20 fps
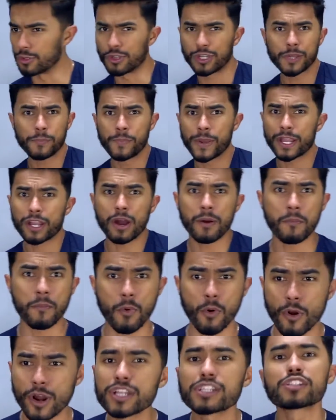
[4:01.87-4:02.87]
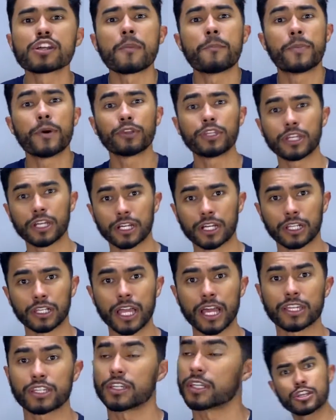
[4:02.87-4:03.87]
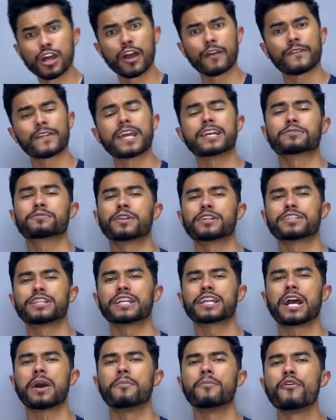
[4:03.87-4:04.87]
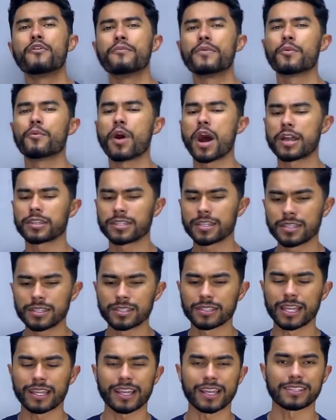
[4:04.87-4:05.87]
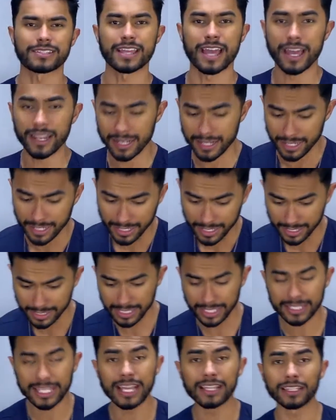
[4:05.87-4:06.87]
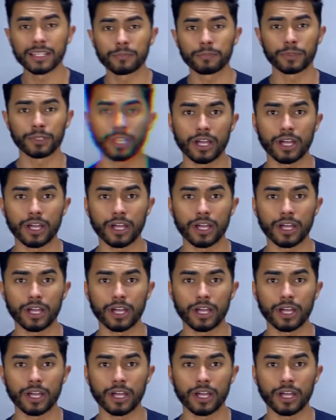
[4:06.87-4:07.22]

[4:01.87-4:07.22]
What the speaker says: You can pick up more and start building a collection. So if you guys wanna check out Movement Watches, like I said, click that link